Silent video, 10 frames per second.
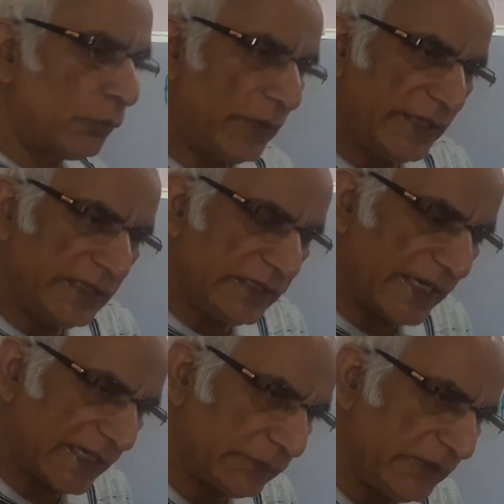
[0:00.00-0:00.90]
when the
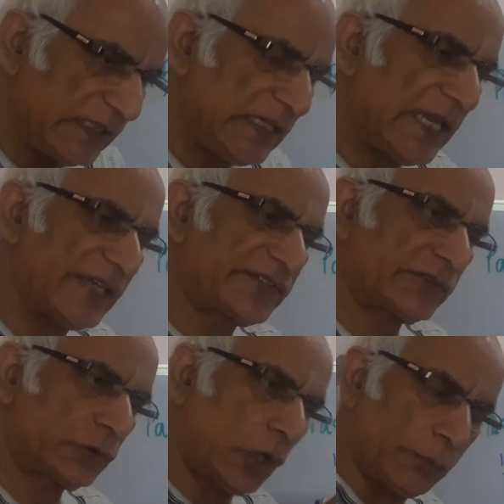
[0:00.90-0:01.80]
activity has
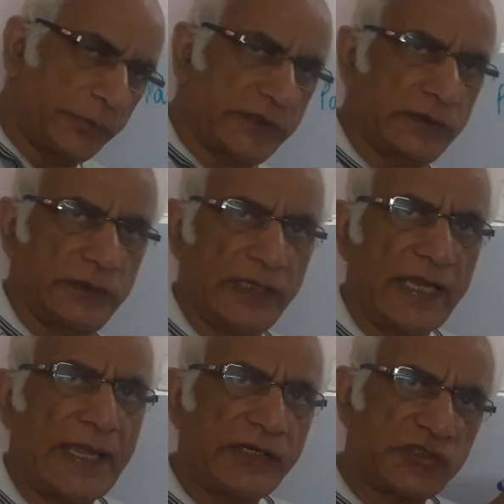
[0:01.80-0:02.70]
stopped,
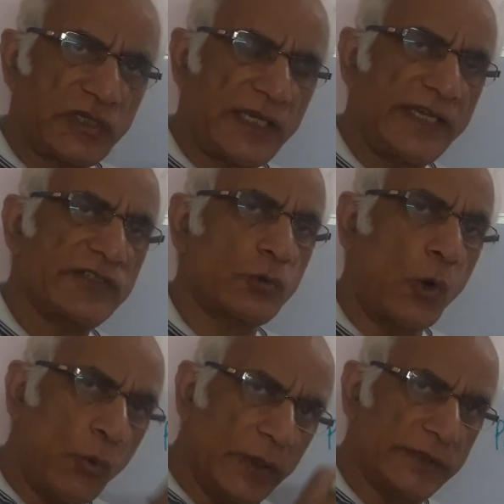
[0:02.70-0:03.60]
action is
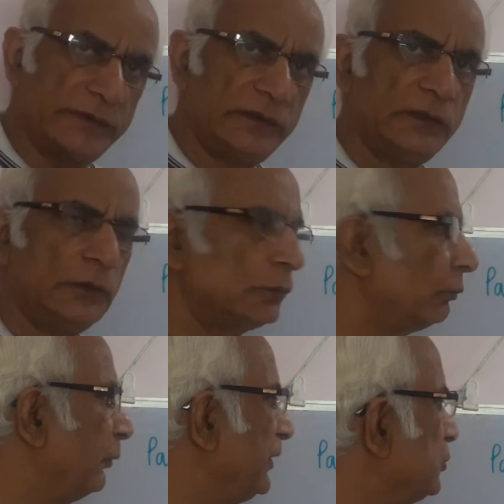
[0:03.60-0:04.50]
over,
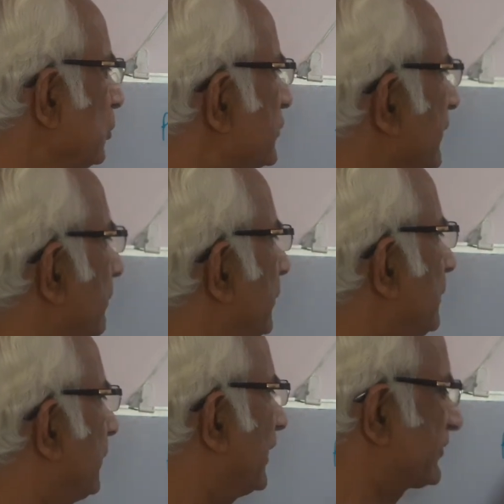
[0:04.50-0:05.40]
we use simple
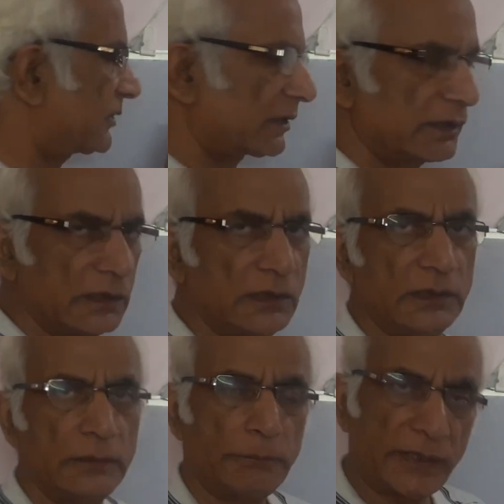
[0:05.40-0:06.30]
past.
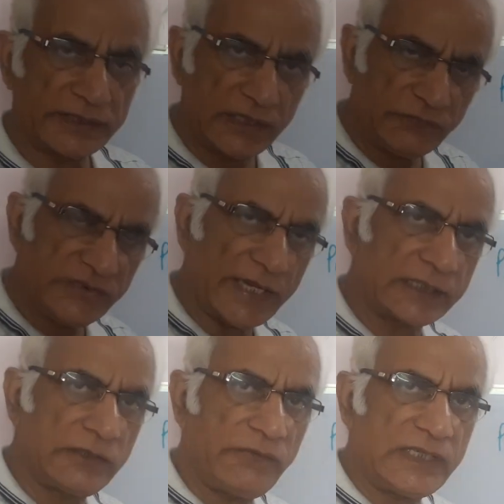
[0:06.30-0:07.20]
But if the
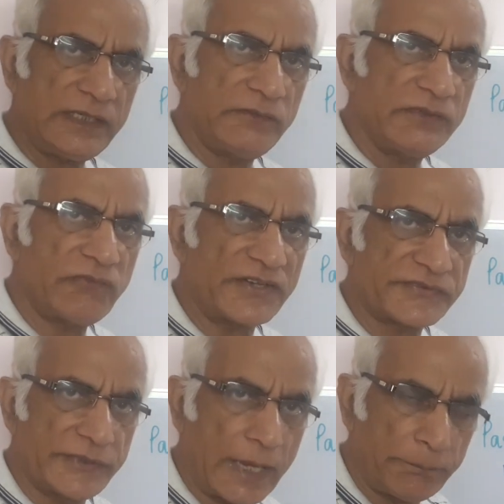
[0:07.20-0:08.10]
activity
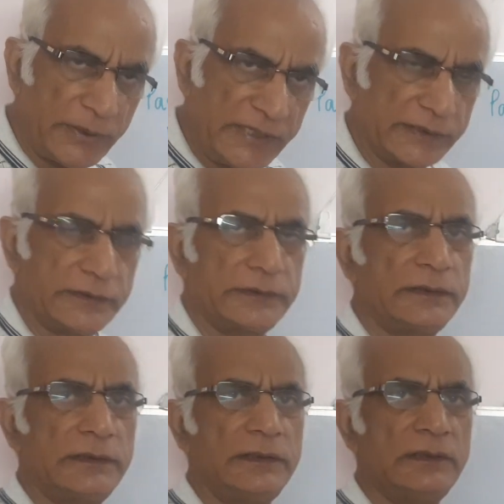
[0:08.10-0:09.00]
was happening
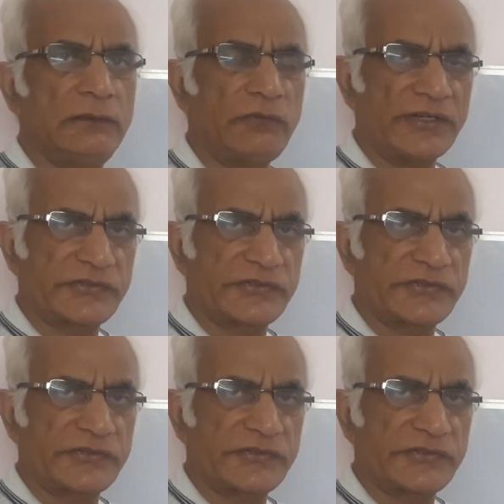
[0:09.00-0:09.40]
for